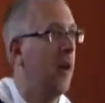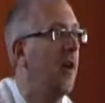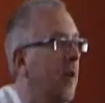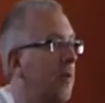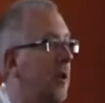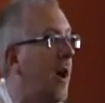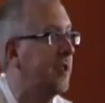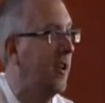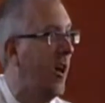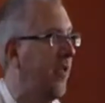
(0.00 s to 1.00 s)
you're
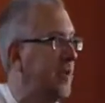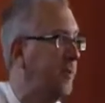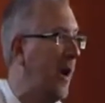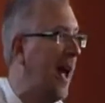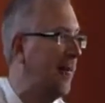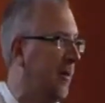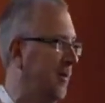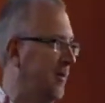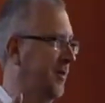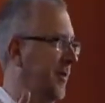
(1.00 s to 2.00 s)
causing all these
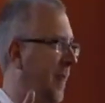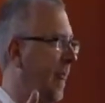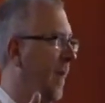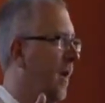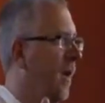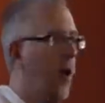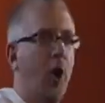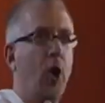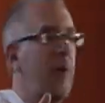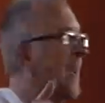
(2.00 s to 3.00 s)
problems.
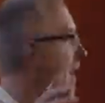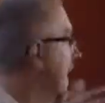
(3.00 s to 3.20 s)
Or we